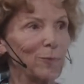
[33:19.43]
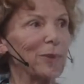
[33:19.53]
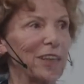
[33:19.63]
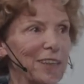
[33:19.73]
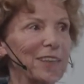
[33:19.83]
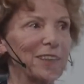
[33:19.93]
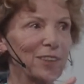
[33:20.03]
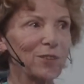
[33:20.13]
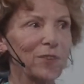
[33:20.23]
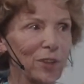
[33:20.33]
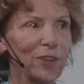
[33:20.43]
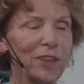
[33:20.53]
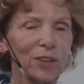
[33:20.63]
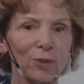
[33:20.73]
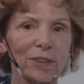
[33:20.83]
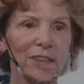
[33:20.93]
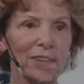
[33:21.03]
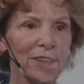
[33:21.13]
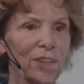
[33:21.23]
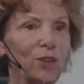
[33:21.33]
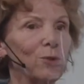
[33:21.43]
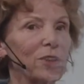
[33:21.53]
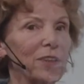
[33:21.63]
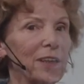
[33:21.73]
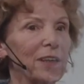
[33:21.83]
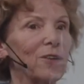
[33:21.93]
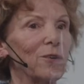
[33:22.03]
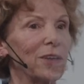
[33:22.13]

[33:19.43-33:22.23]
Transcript: but I think it's very interesting that you are now